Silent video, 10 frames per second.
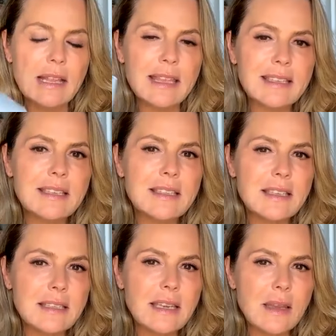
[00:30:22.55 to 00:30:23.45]
This is the
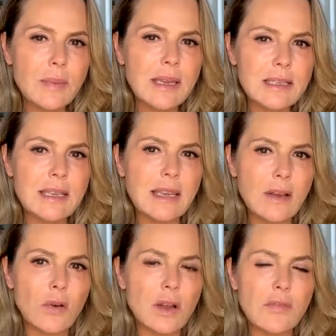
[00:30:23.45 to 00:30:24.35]

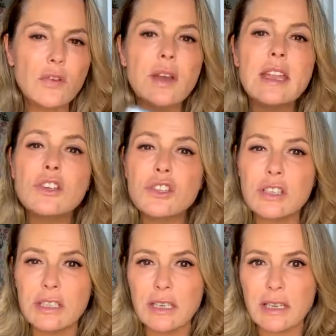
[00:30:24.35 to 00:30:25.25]
CBD oil. If you're
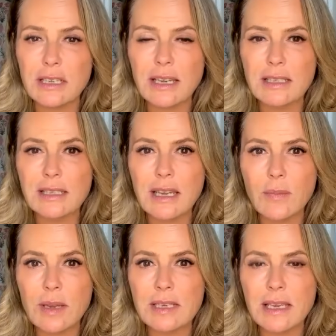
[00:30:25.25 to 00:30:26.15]
interested in
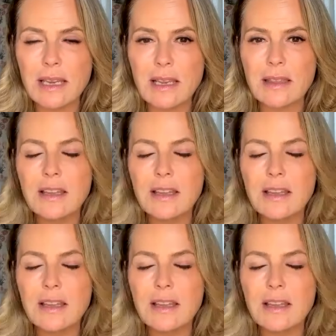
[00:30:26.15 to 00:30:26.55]
CBD,